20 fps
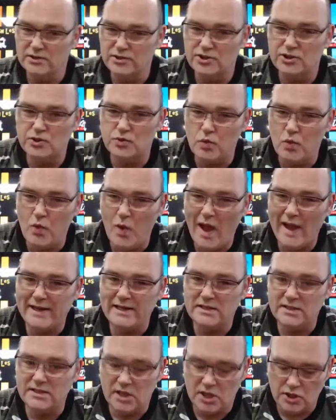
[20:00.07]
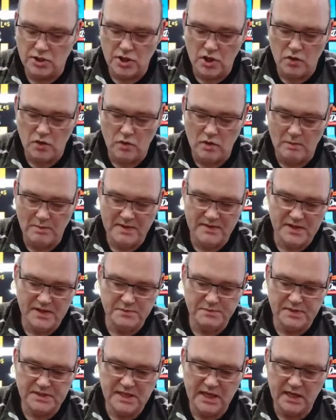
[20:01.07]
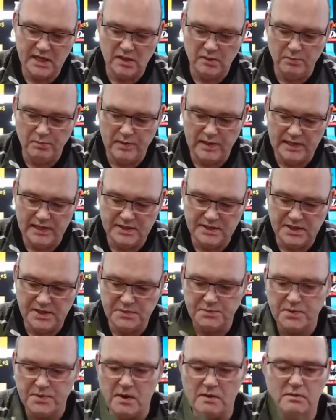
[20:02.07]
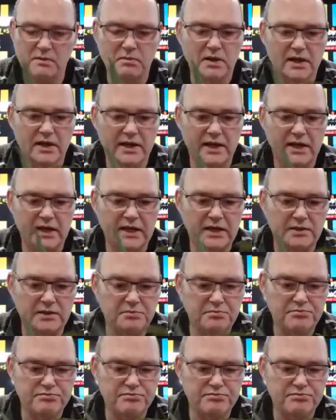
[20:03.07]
swine to grow. I mean, this particular plant is probably